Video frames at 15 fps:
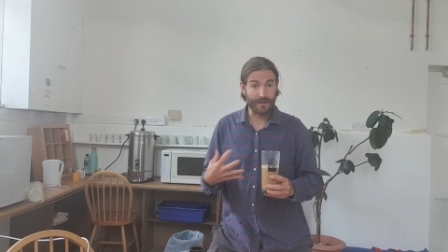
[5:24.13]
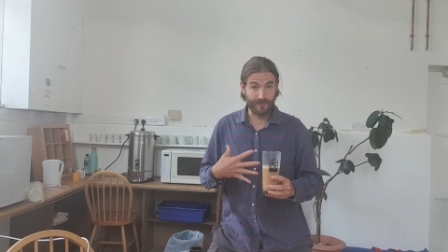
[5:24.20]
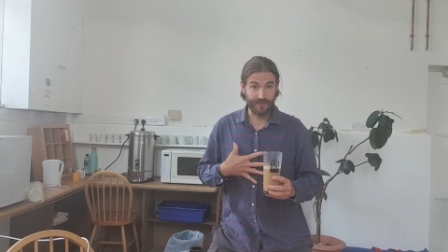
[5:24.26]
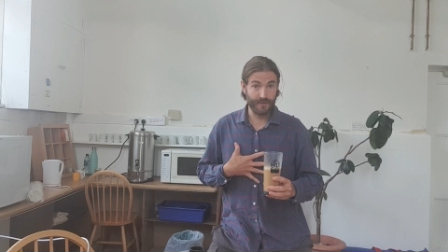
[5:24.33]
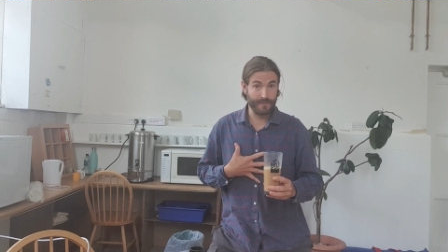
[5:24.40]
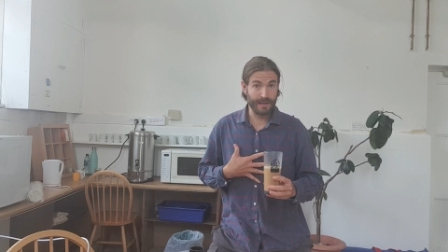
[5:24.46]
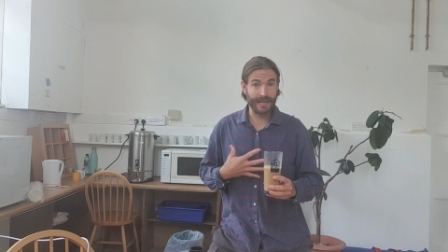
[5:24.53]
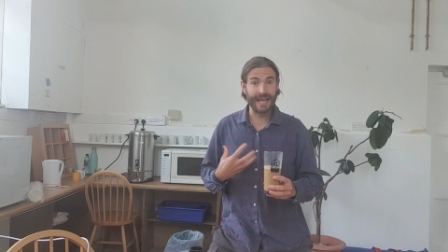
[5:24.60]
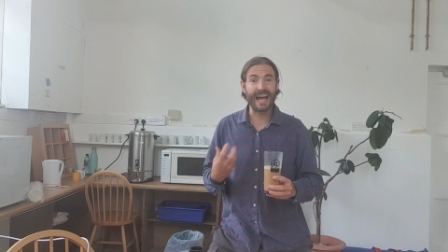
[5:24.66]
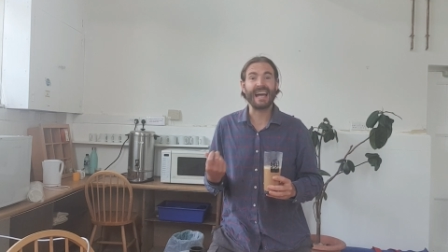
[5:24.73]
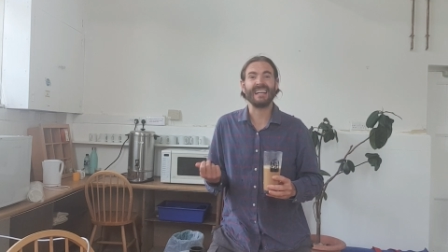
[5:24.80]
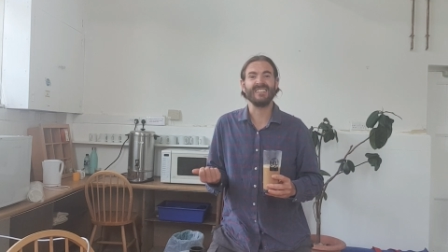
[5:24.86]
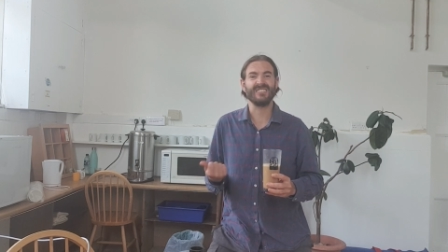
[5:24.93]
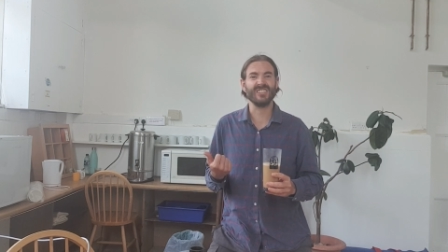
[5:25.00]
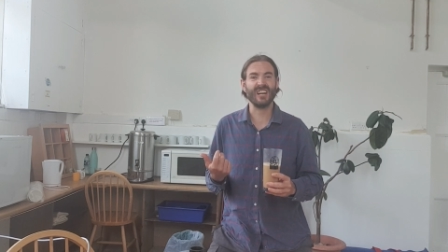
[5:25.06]
for me,
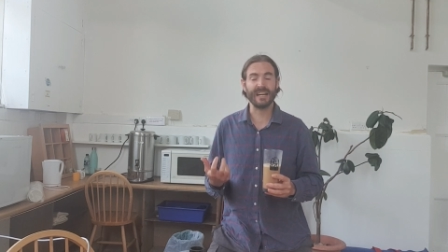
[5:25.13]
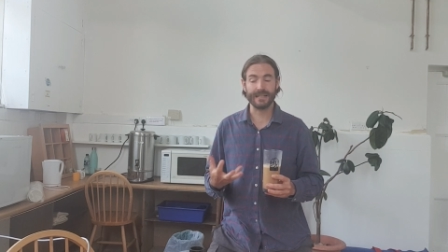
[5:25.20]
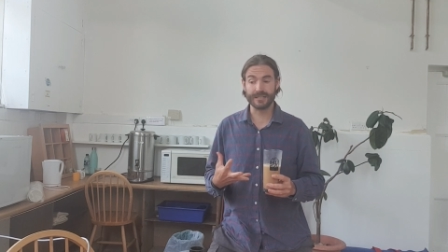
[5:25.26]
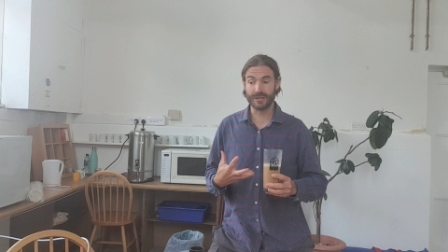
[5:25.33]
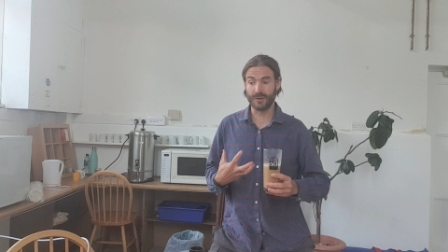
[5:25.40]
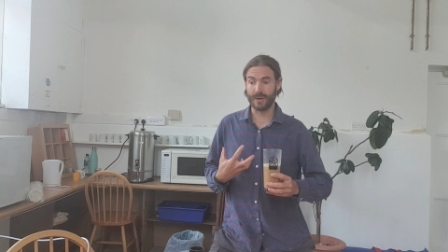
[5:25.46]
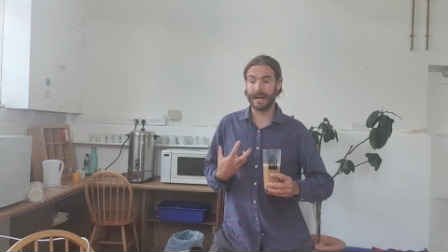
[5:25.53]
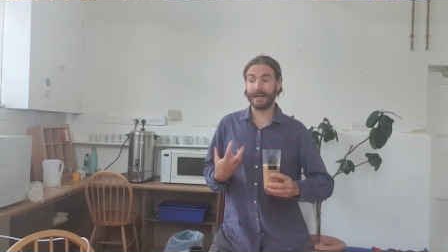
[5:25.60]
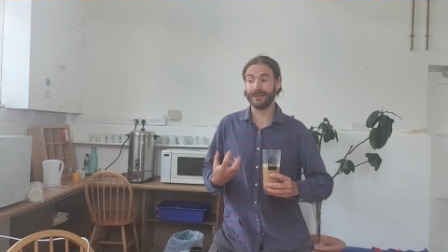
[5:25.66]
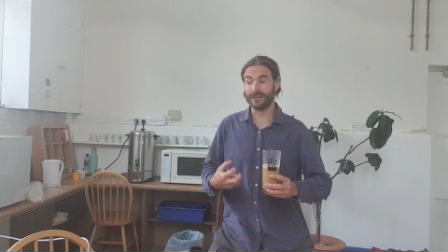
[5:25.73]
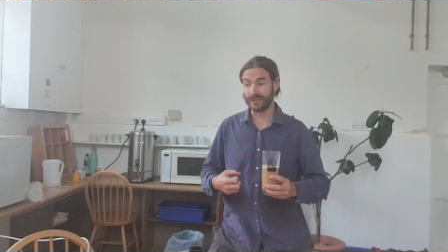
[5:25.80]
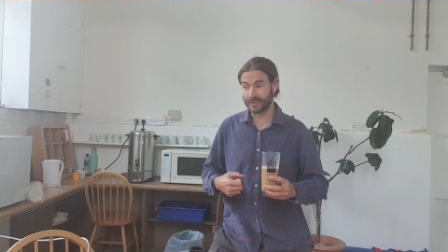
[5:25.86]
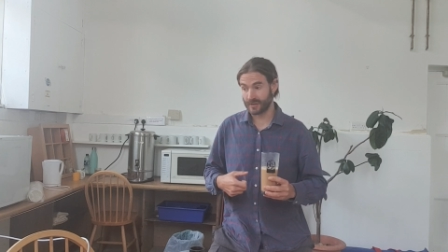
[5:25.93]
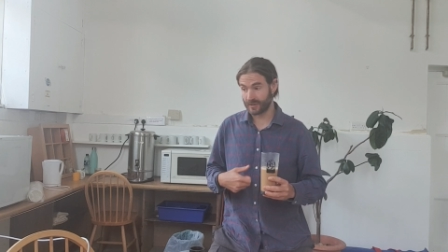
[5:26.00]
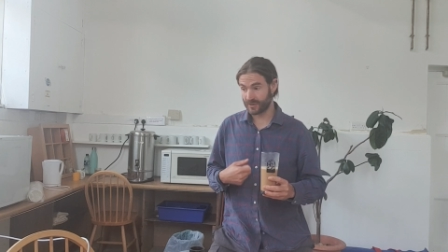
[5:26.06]
anxiety or
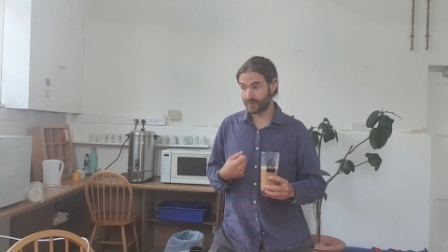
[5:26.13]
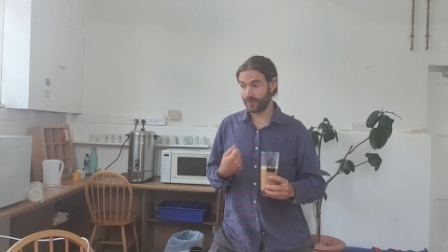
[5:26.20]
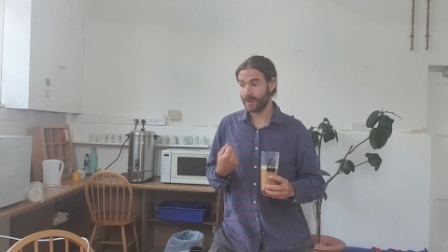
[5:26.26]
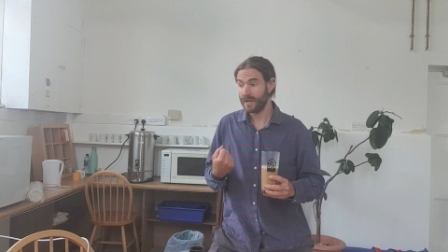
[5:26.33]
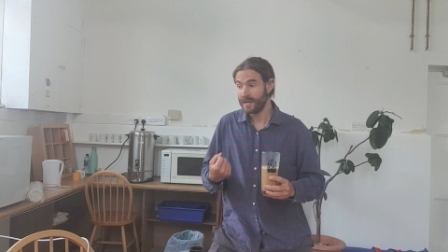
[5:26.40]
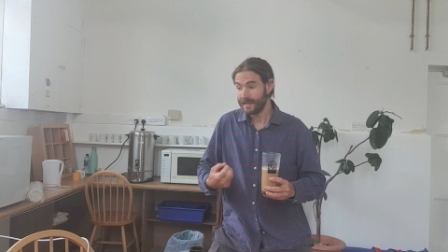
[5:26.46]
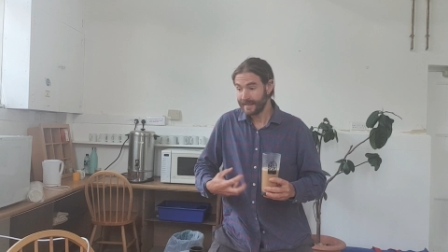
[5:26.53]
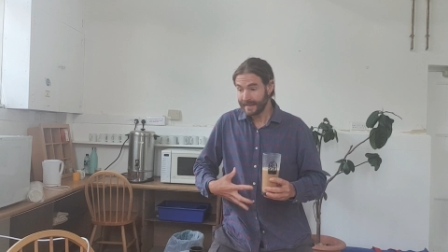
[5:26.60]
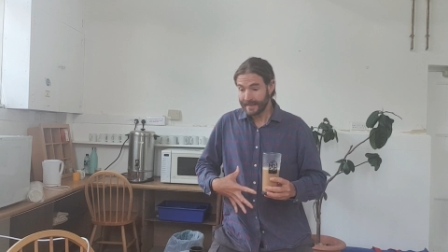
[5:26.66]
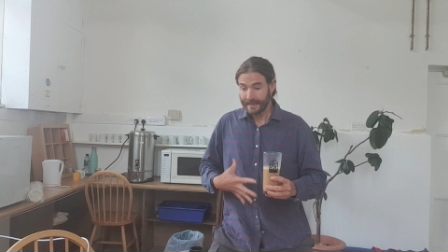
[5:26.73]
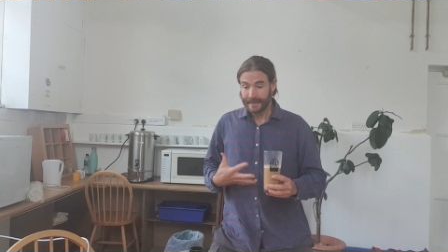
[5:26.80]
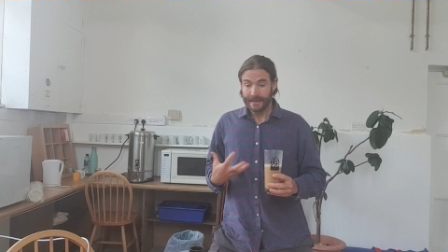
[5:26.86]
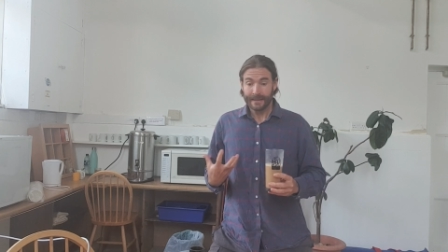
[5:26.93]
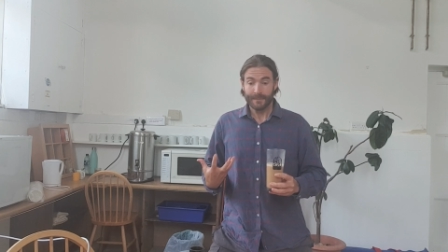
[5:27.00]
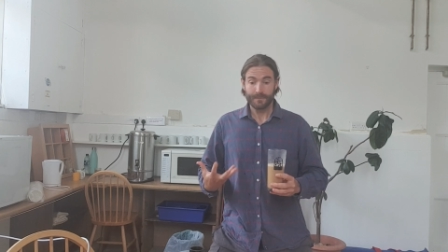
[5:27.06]
anxiousness or
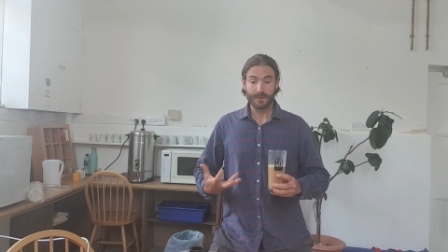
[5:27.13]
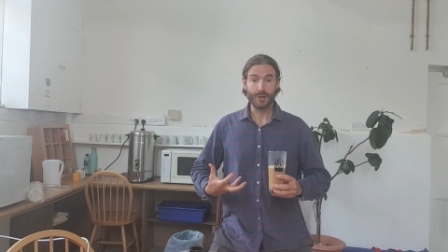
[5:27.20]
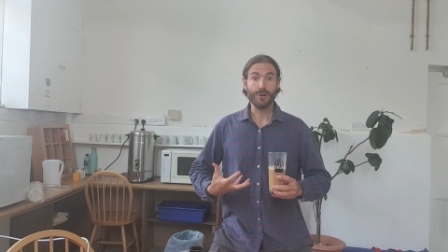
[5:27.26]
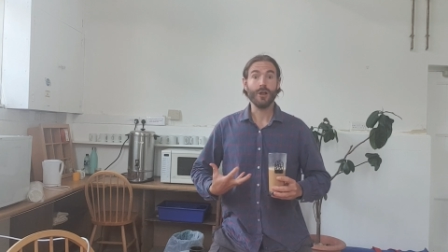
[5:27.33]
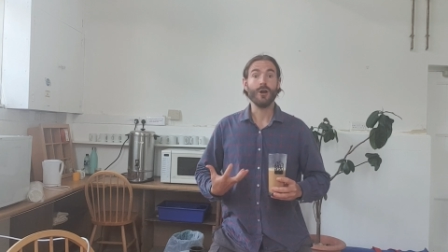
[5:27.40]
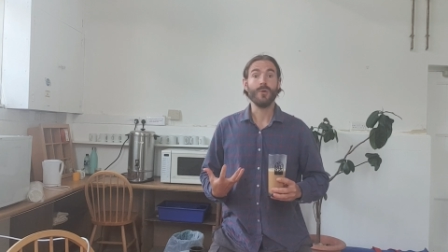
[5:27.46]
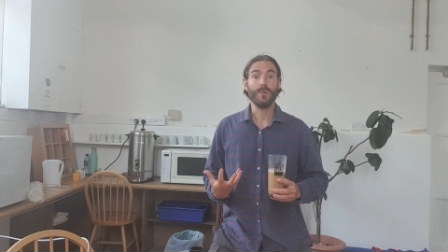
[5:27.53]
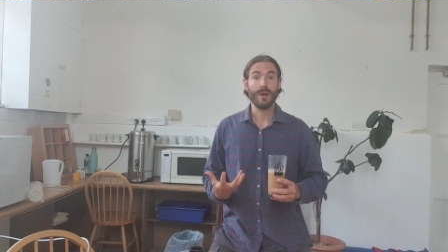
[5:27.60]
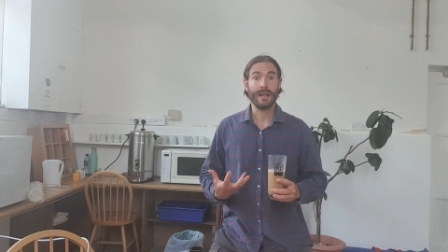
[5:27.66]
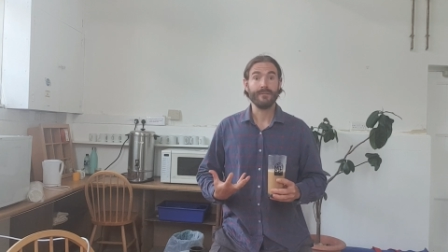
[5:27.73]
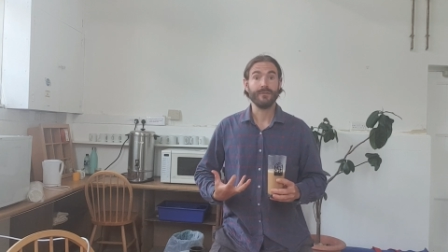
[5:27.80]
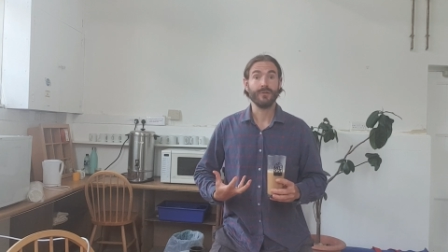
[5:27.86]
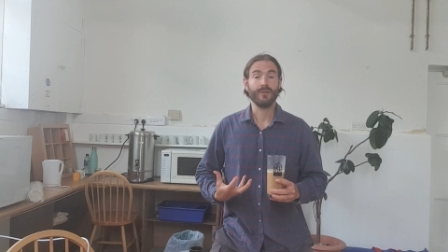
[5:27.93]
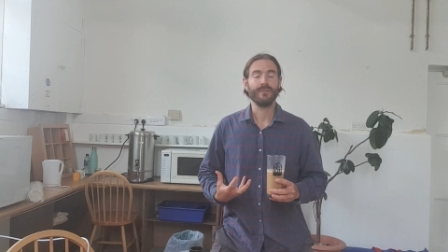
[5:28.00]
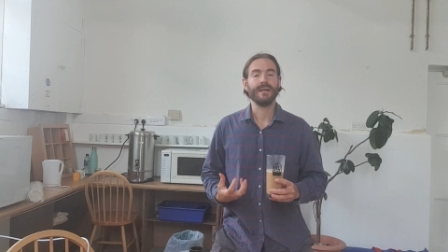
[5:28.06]
low
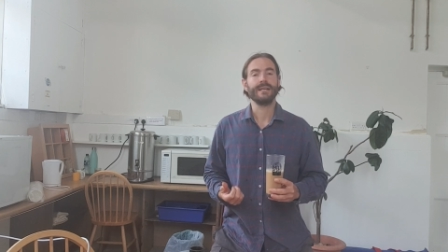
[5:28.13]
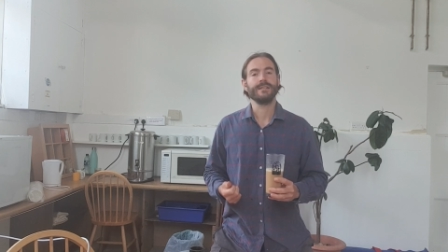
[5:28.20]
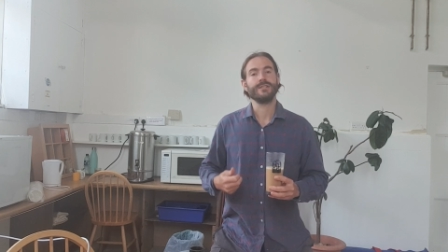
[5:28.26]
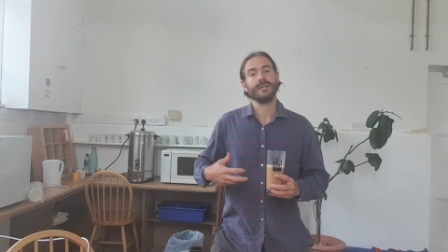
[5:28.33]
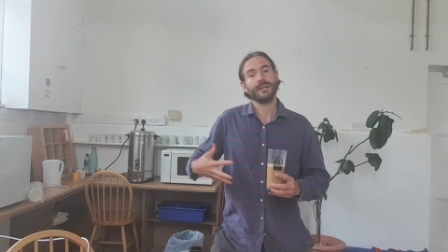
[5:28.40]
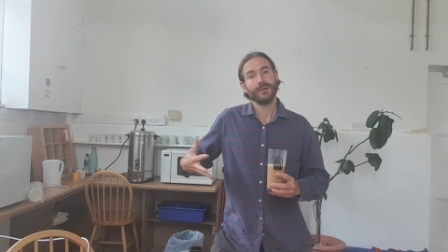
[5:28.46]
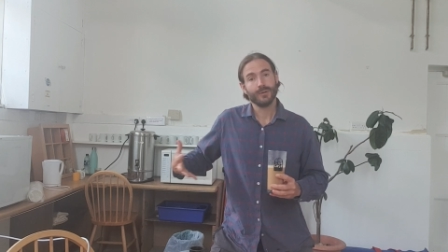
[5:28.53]
level of energy.